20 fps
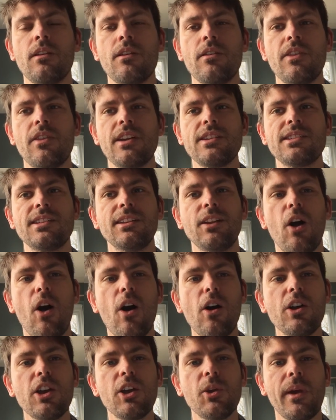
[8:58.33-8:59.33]
They're still
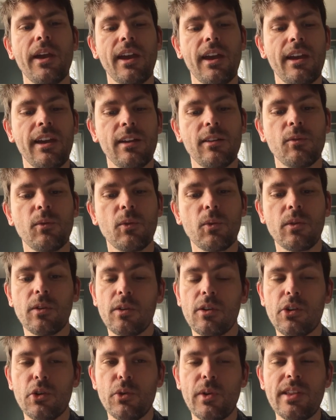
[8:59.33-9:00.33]
arguing in
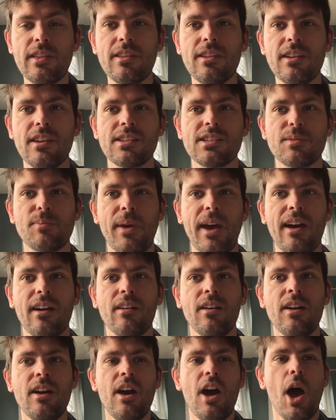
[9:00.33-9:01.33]
Corinthians
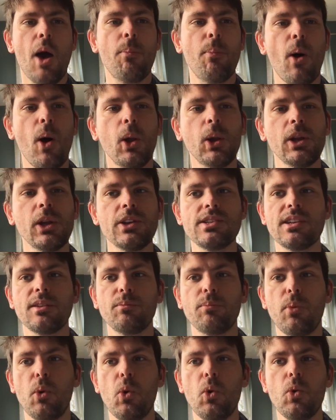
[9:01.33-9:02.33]
about Apollos
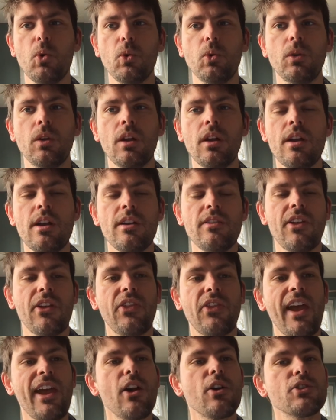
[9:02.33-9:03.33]
and Paul, that
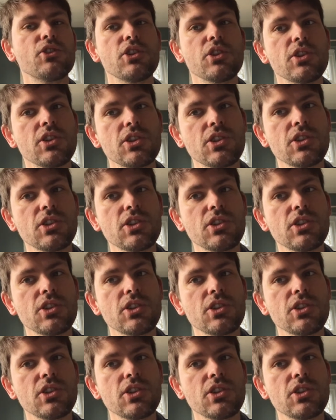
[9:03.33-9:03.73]
they are just